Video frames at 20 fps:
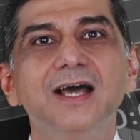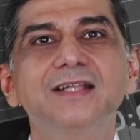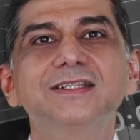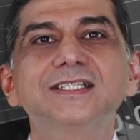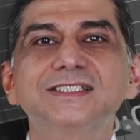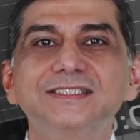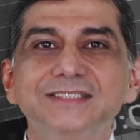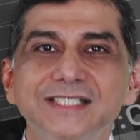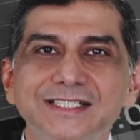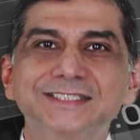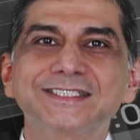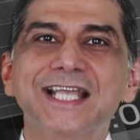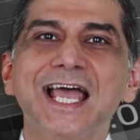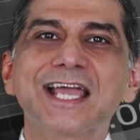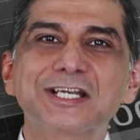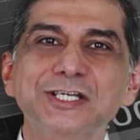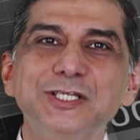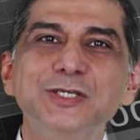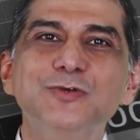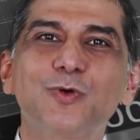This is
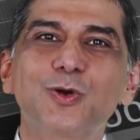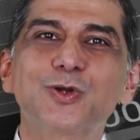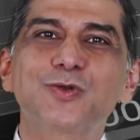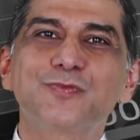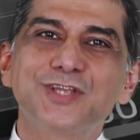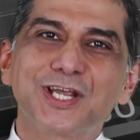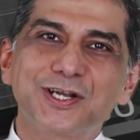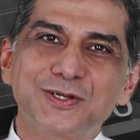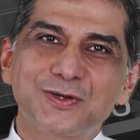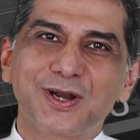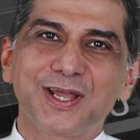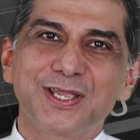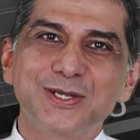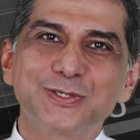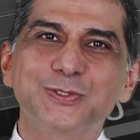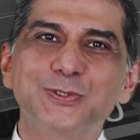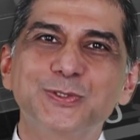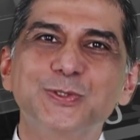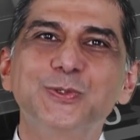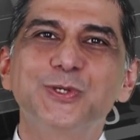exactly what we are trying
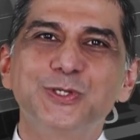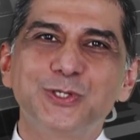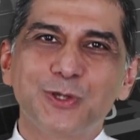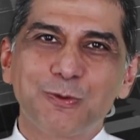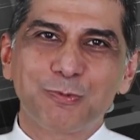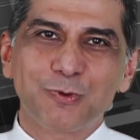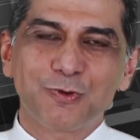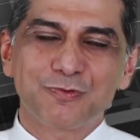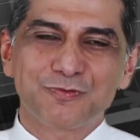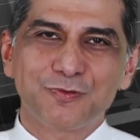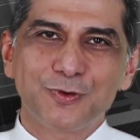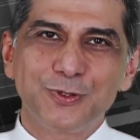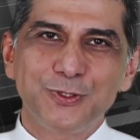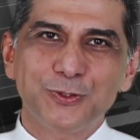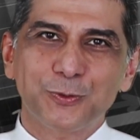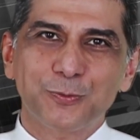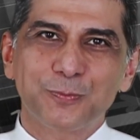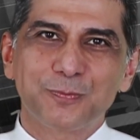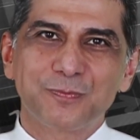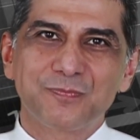to do in your
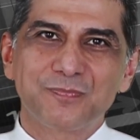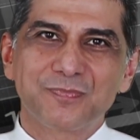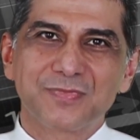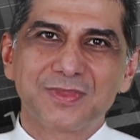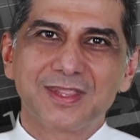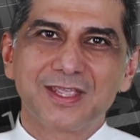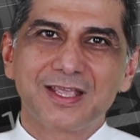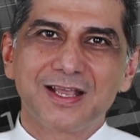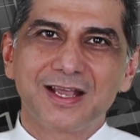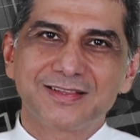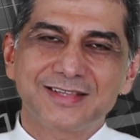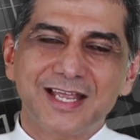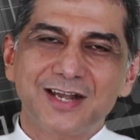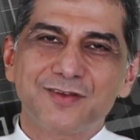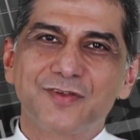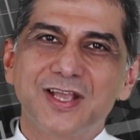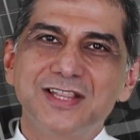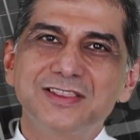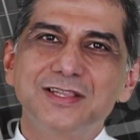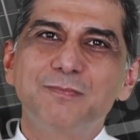portfolio. That
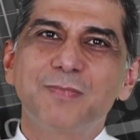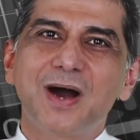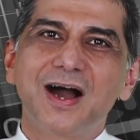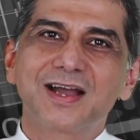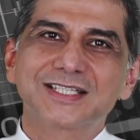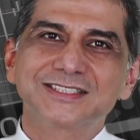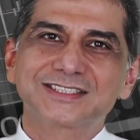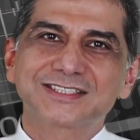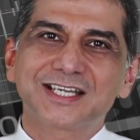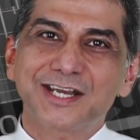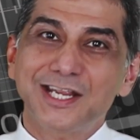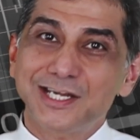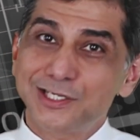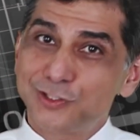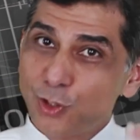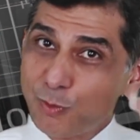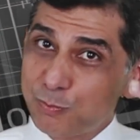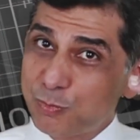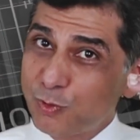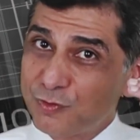when the markets correct,
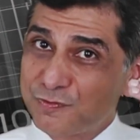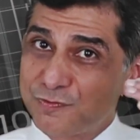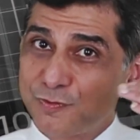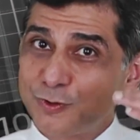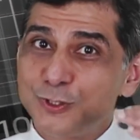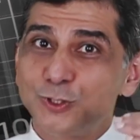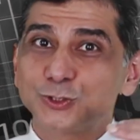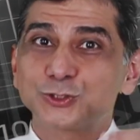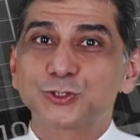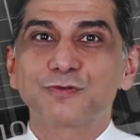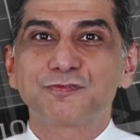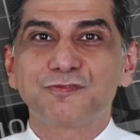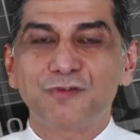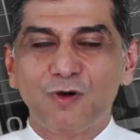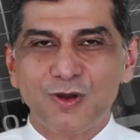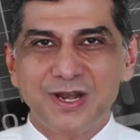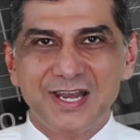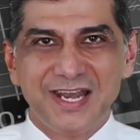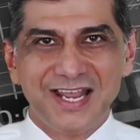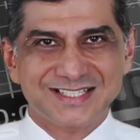your portfolio should
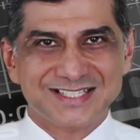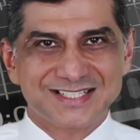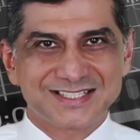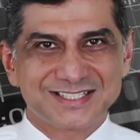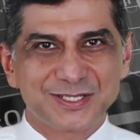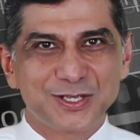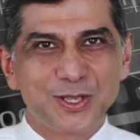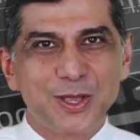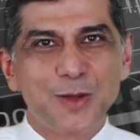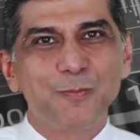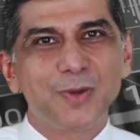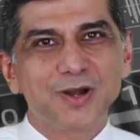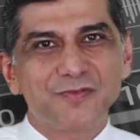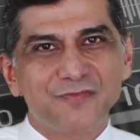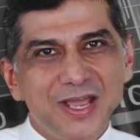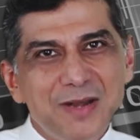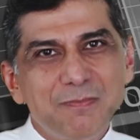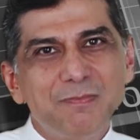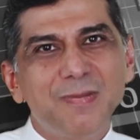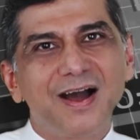fall less. But
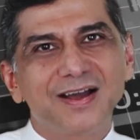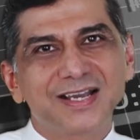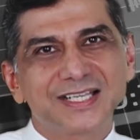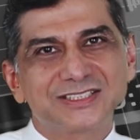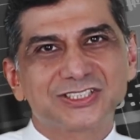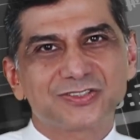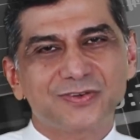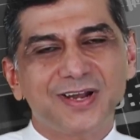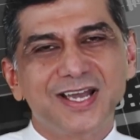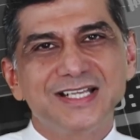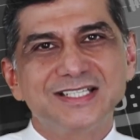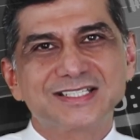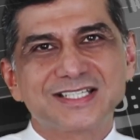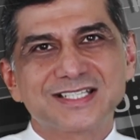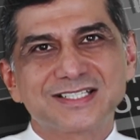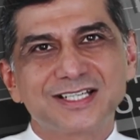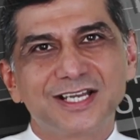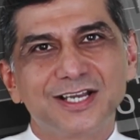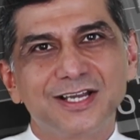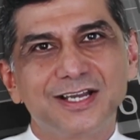when markets
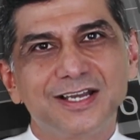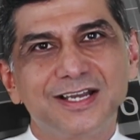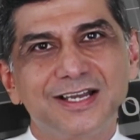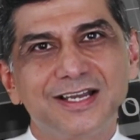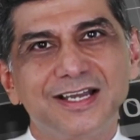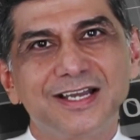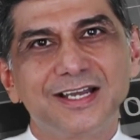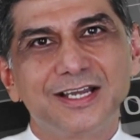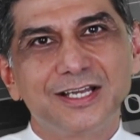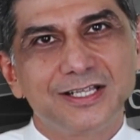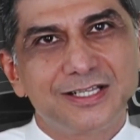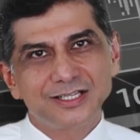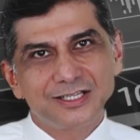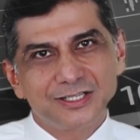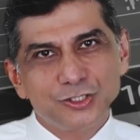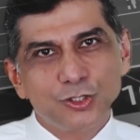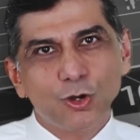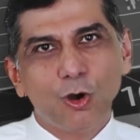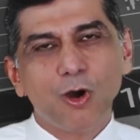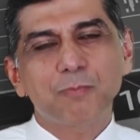rise,
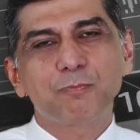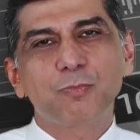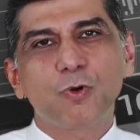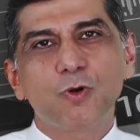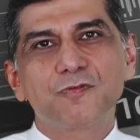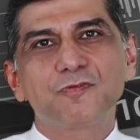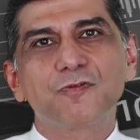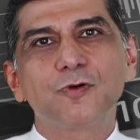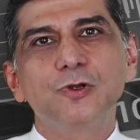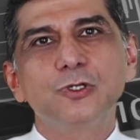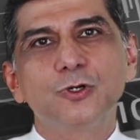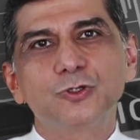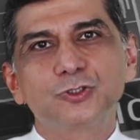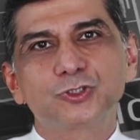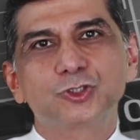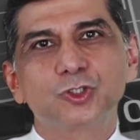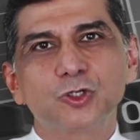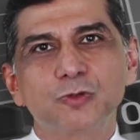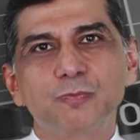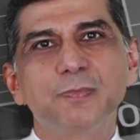your portfolio
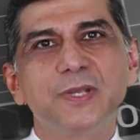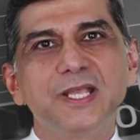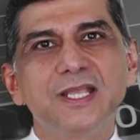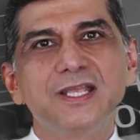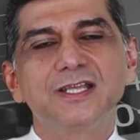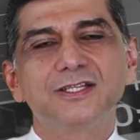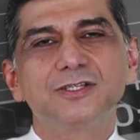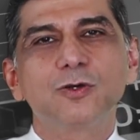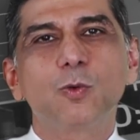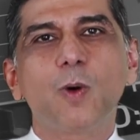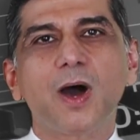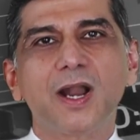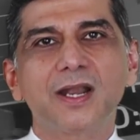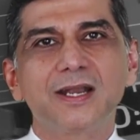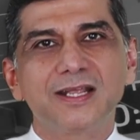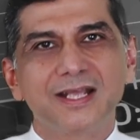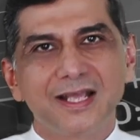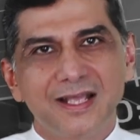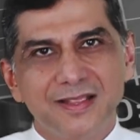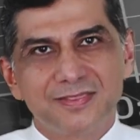should be the one
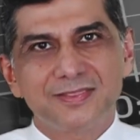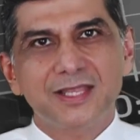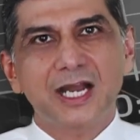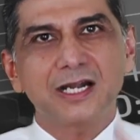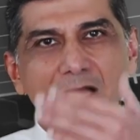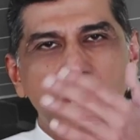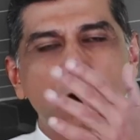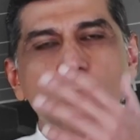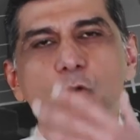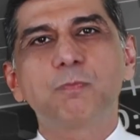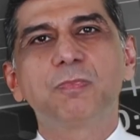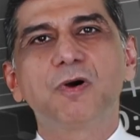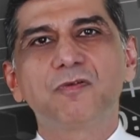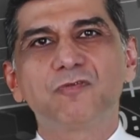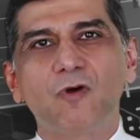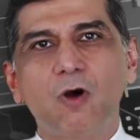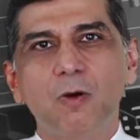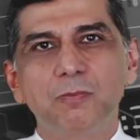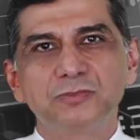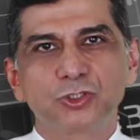that
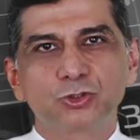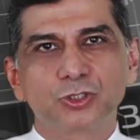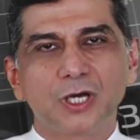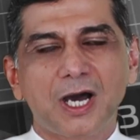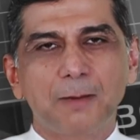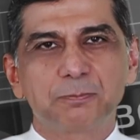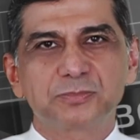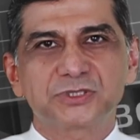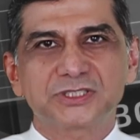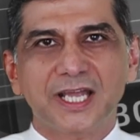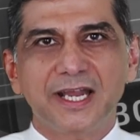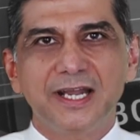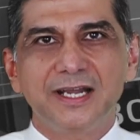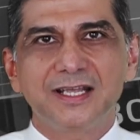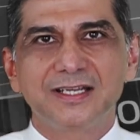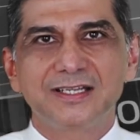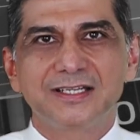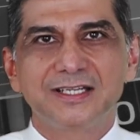outperforms on the upside.